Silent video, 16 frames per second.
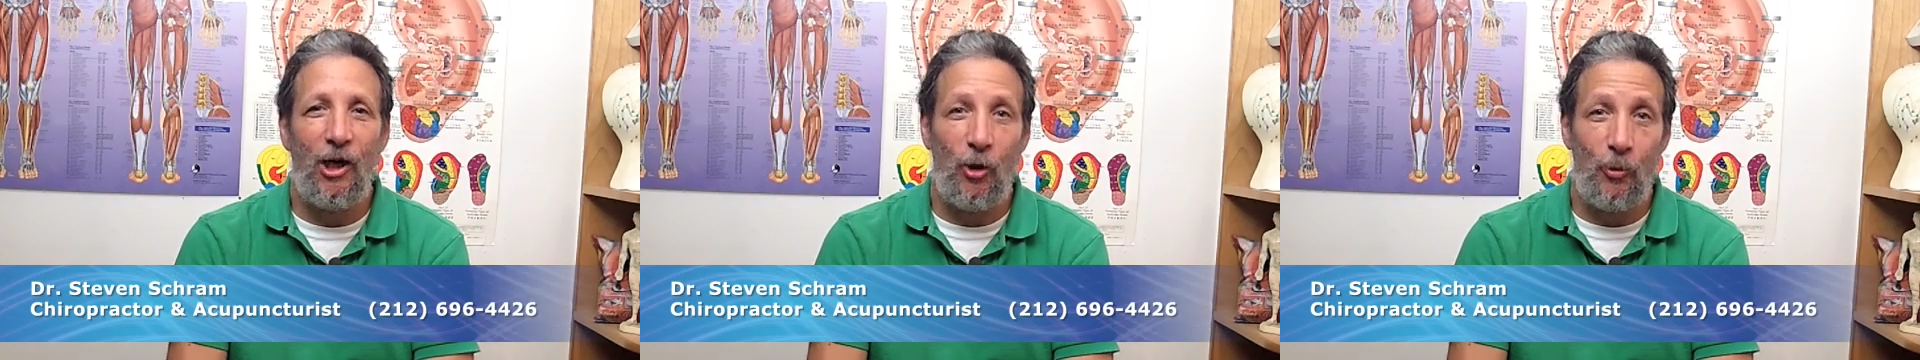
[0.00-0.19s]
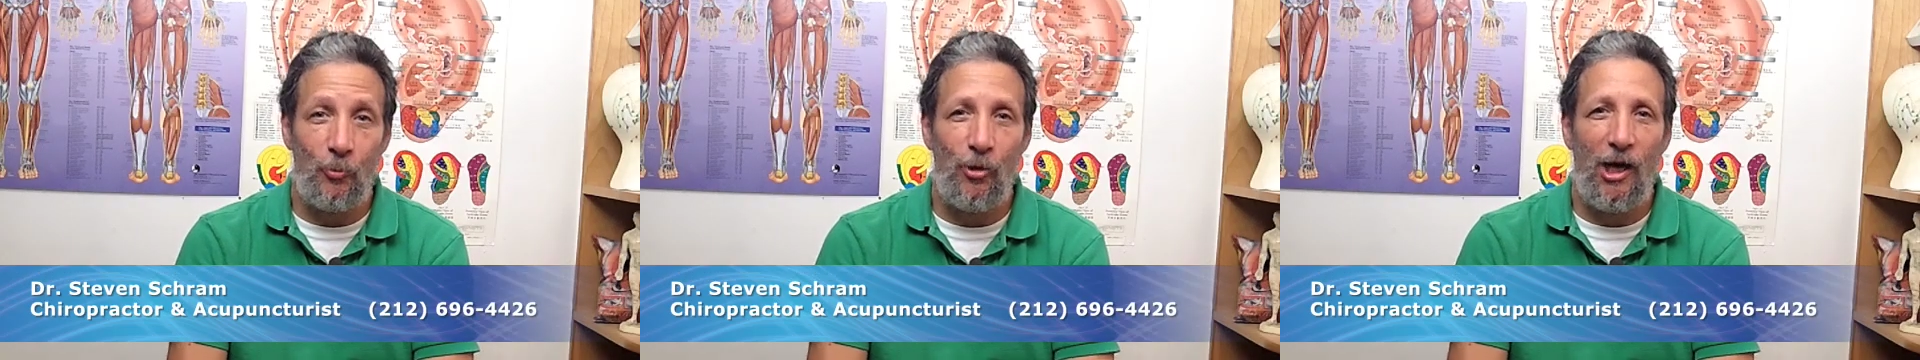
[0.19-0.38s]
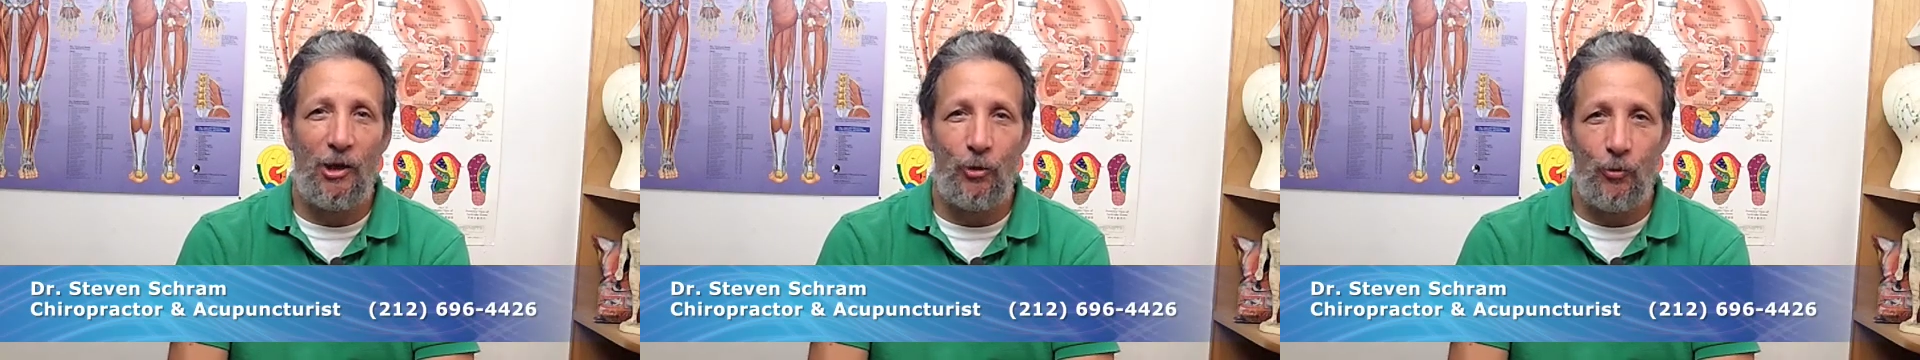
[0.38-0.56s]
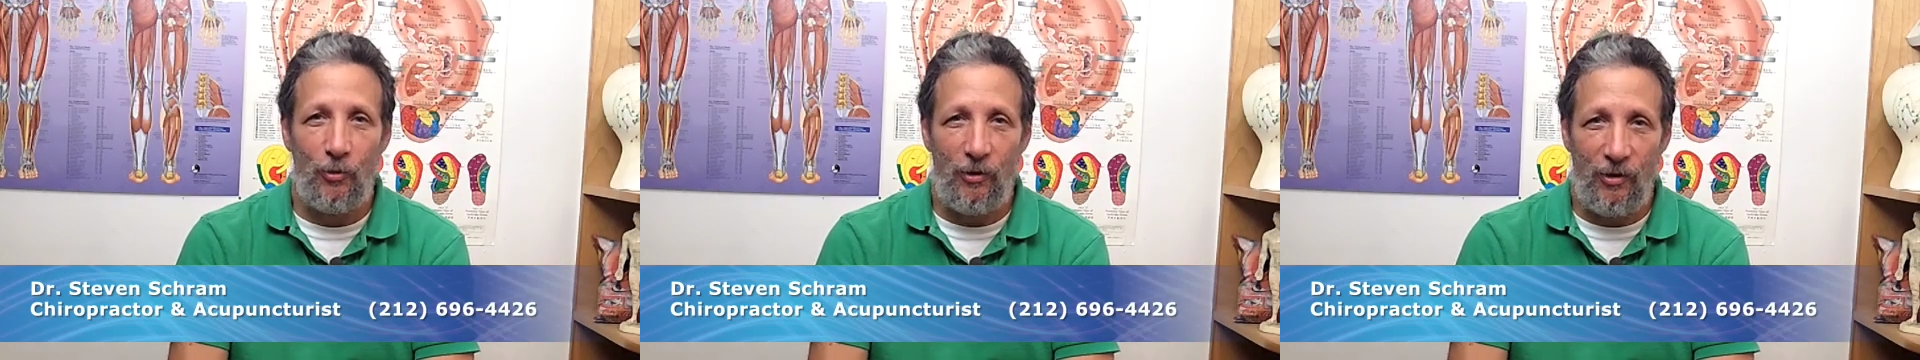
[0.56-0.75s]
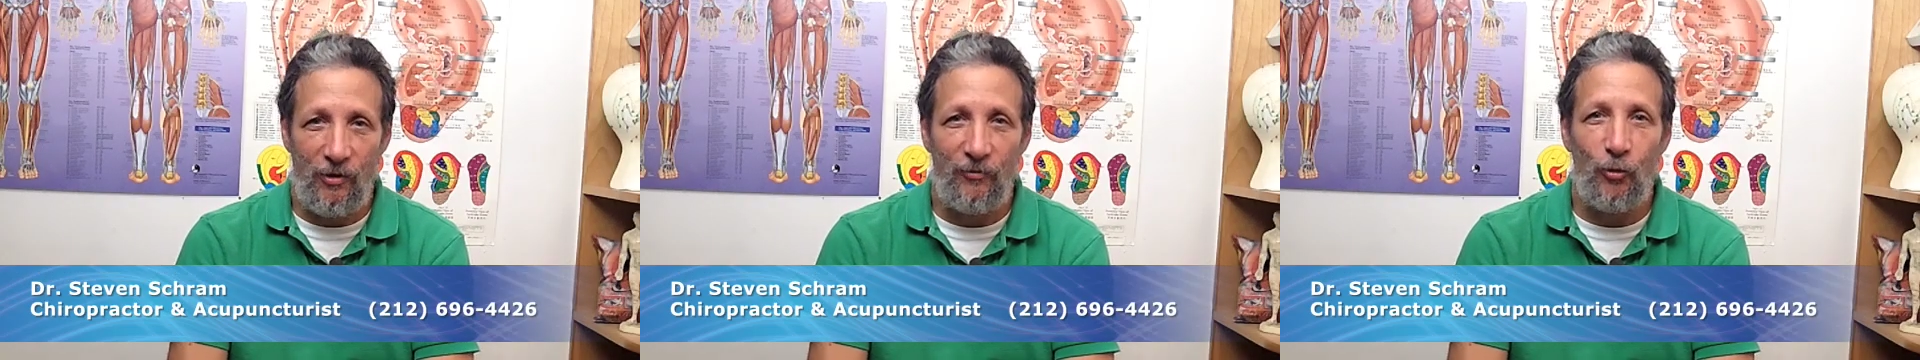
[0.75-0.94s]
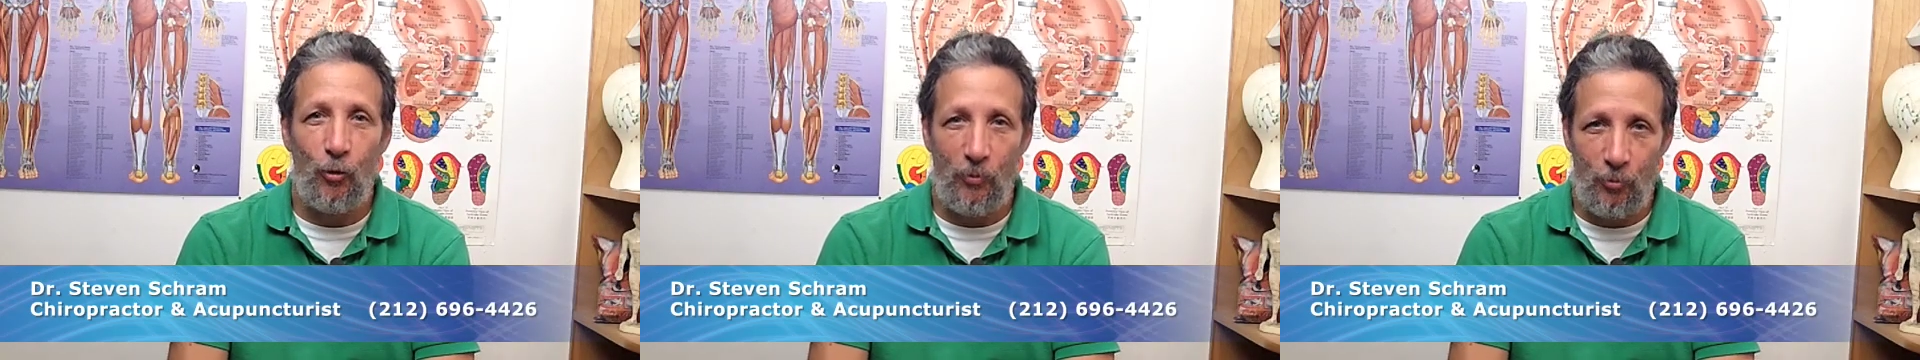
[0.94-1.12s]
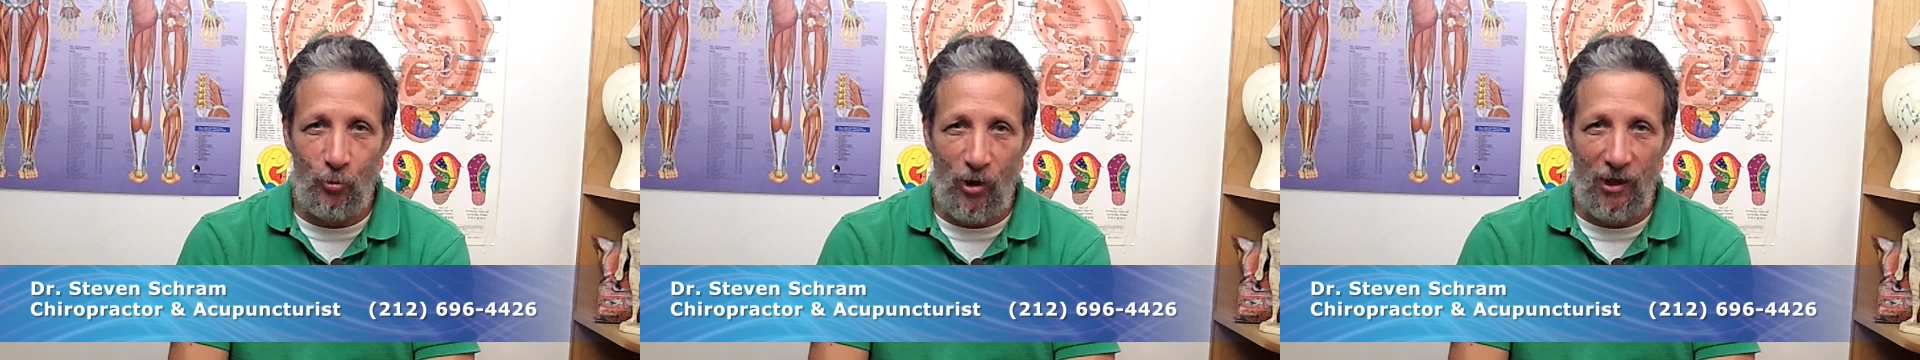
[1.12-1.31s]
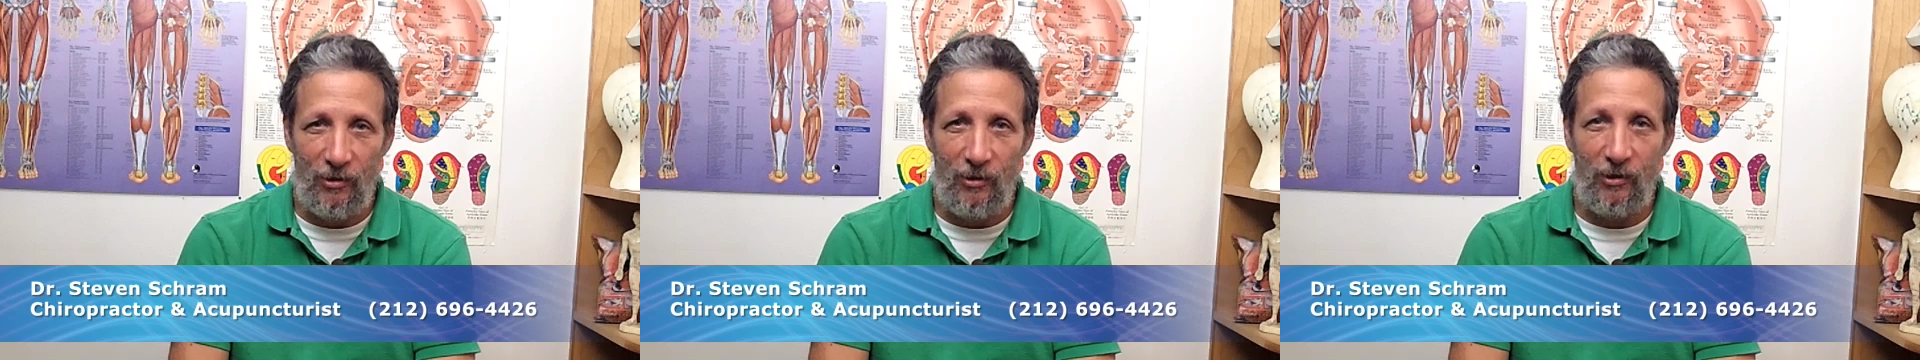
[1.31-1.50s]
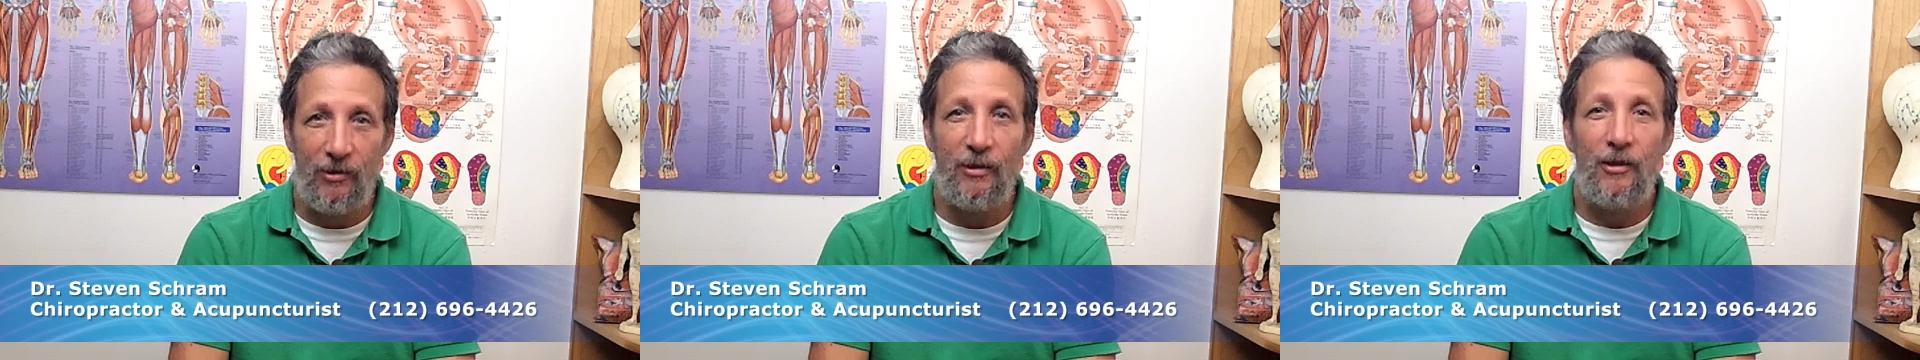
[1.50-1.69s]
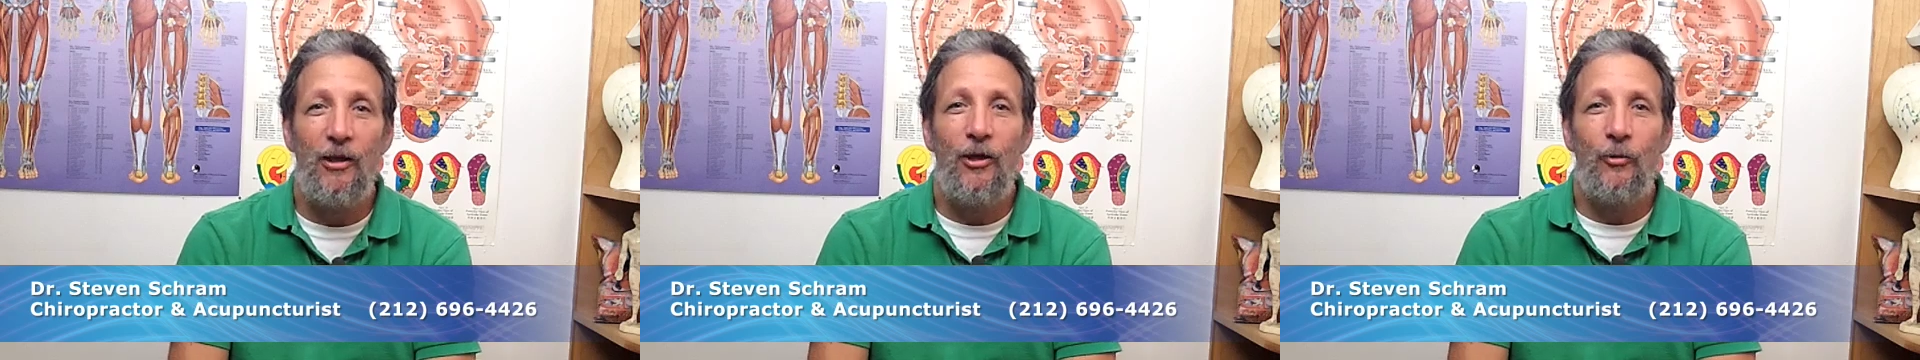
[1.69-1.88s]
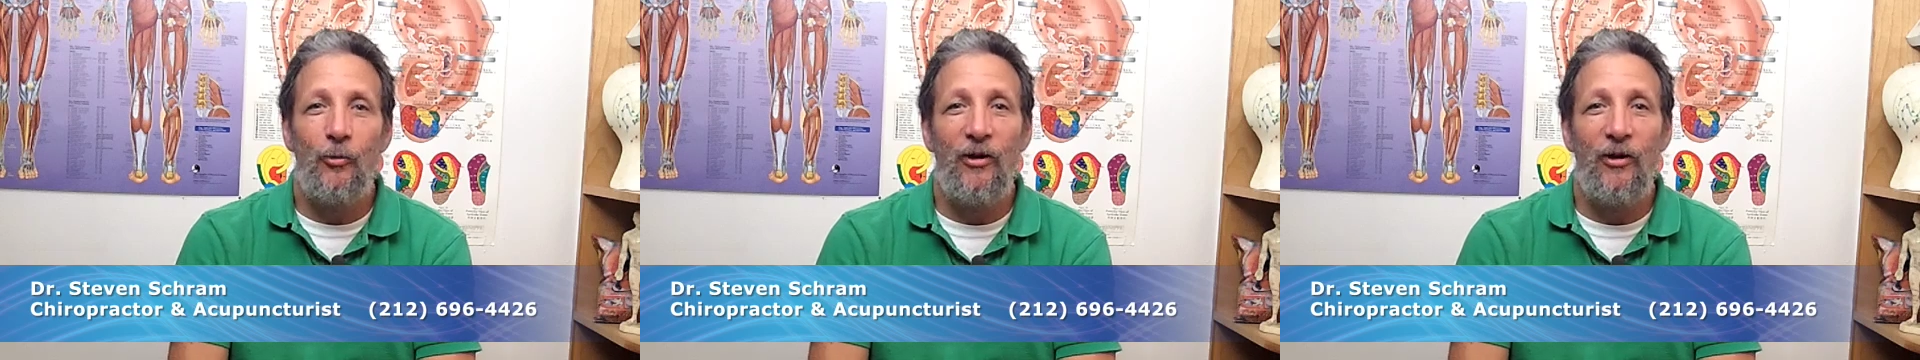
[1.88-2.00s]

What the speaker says: chiropractor if you're pregnant.